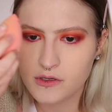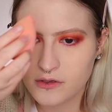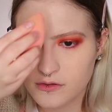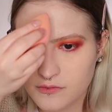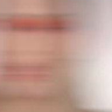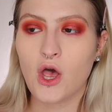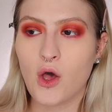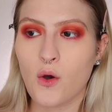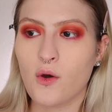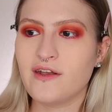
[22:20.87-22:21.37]

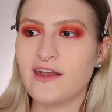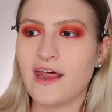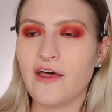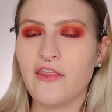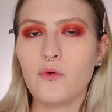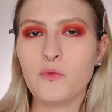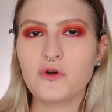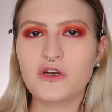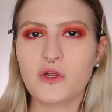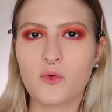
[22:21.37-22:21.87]
So now
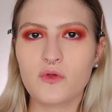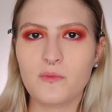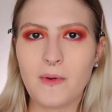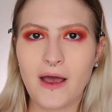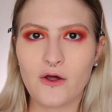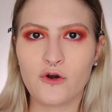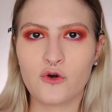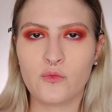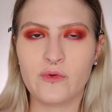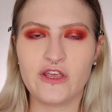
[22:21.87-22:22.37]
that we're done with
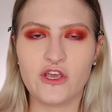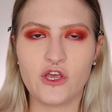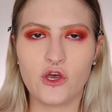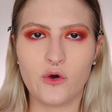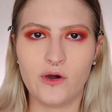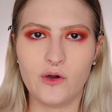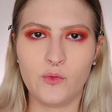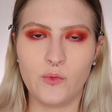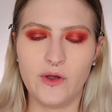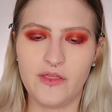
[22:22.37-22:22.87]
powder, we can
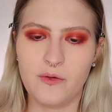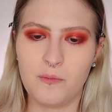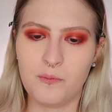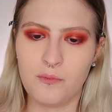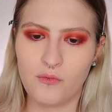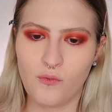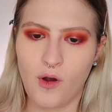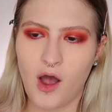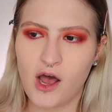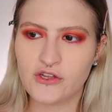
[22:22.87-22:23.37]
go in with
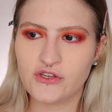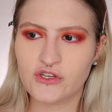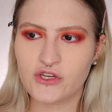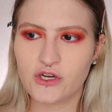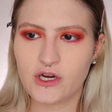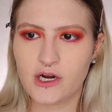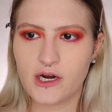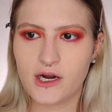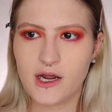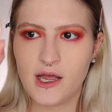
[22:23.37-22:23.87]

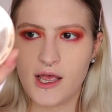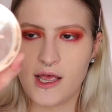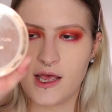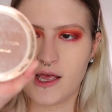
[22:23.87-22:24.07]
bronzer.